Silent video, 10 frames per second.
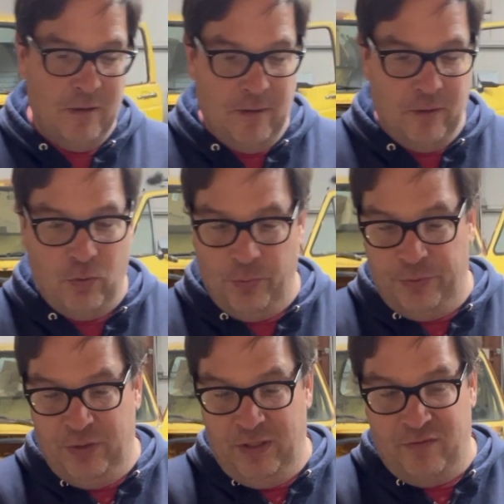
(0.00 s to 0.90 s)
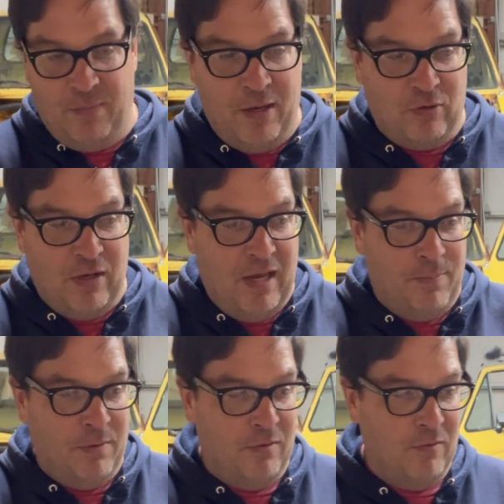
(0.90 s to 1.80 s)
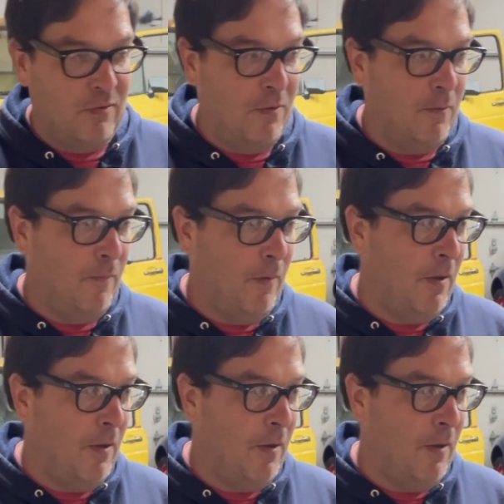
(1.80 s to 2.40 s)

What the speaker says: cool things about to happen. So